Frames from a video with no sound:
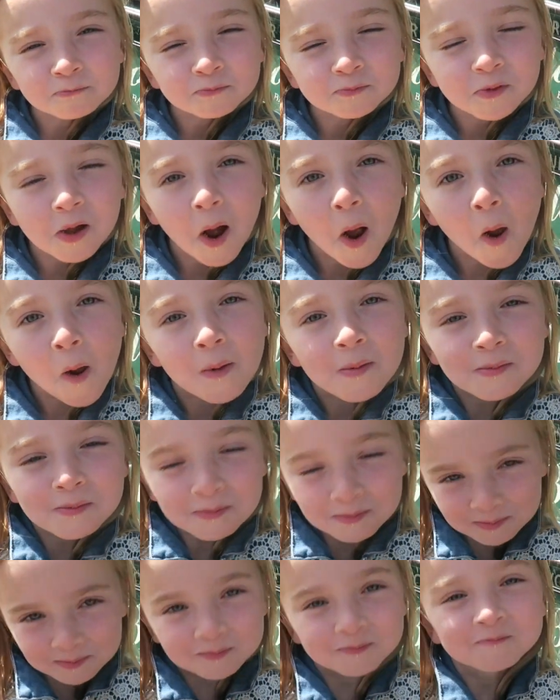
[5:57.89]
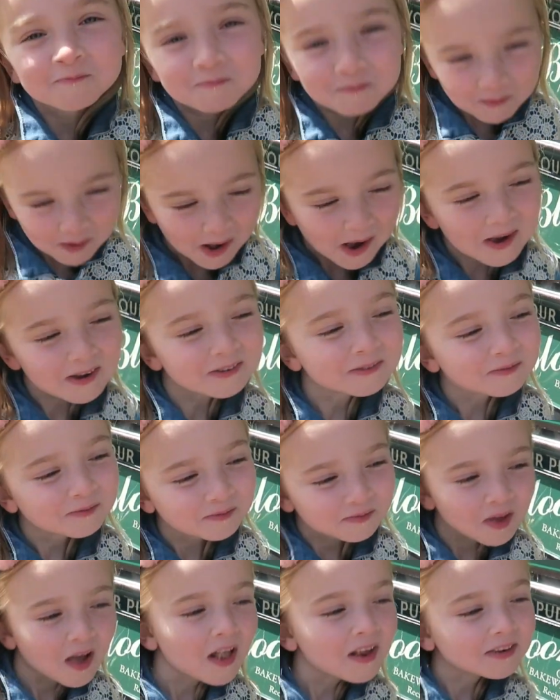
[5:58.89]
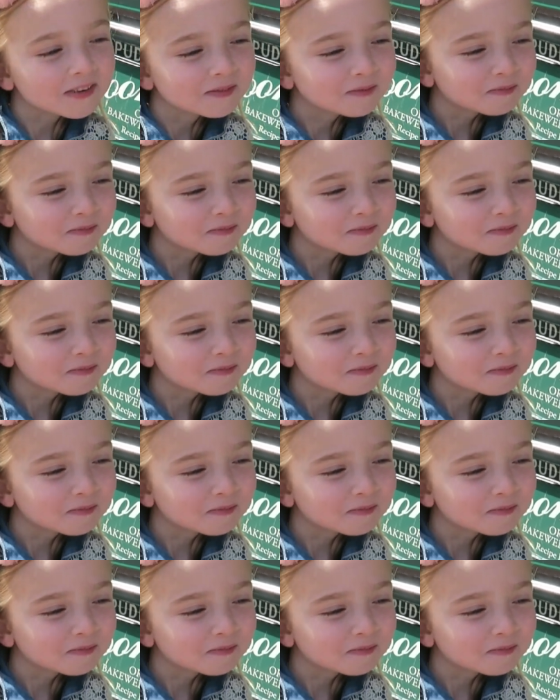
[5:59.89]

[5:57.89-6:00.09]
isn't it nice? Interesting way of